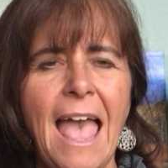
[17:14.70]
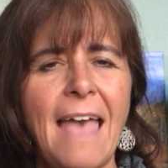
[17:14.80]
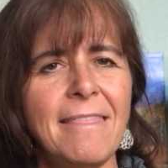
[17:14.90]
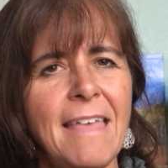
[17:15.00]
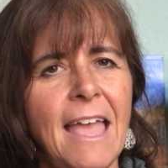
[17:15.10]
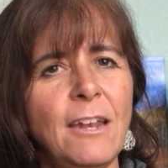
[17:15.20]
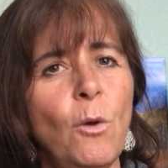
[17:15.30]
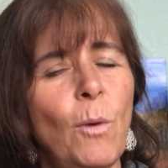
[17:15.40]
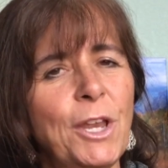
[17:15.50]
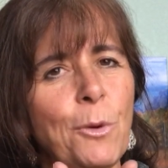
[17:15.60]
And then
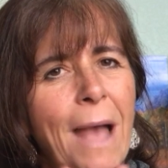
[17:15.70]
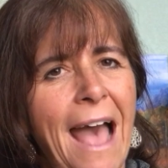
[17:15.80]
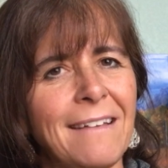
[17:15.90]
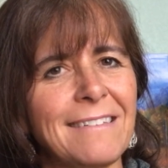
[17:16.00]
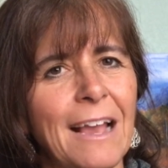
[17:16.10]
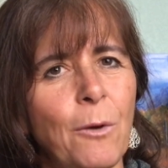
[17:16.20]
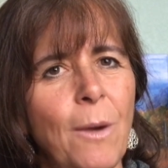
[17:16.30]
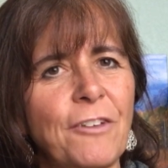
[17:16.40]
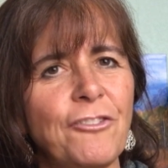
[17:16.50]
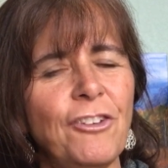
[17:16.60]
when you ask that
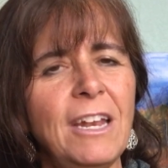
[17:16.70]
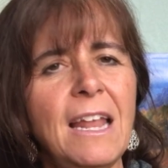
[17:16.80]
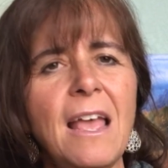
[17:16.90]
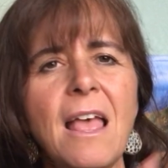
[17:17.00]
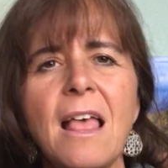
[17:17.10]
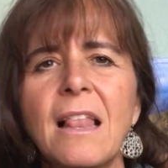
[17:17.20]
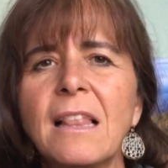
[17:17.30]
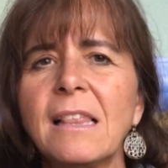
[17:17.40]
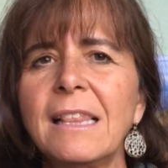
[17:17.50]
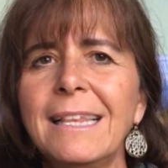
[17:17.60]
question,
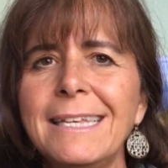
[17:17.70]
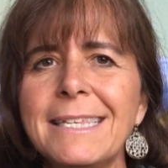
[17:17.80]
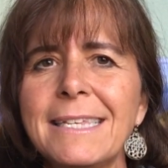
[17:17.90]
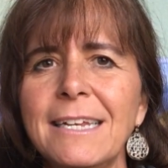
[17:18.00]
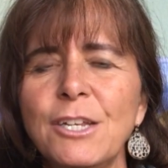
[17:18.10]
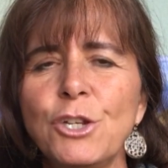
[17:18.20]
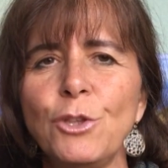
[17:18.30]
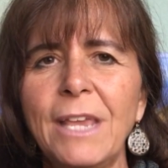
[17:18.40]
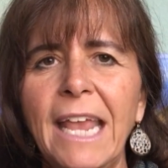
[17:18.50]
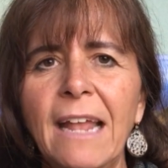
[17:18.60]
listen to
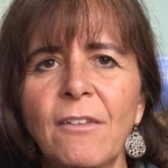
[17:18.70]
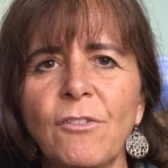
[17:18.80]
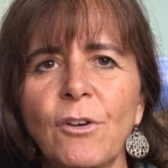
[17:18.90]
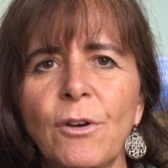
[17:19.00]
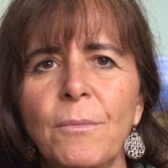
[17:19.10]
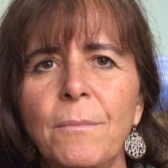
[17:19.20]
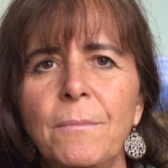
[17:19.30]
the answer